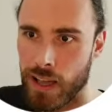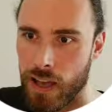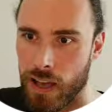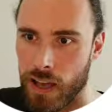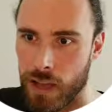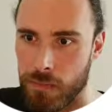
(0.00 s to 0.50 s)

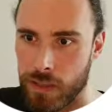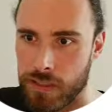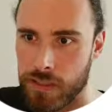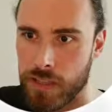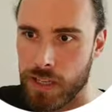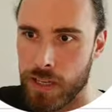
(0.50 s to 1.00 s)
Let's
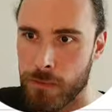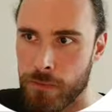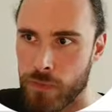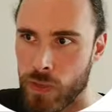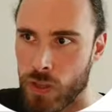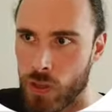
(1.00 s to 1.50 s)
see,
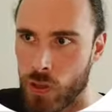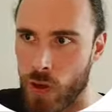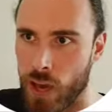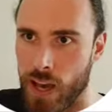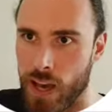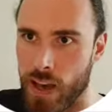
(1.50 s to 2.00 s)
you
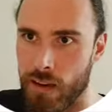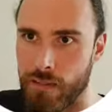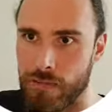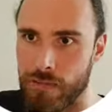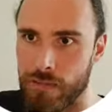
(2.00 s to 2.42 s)
have,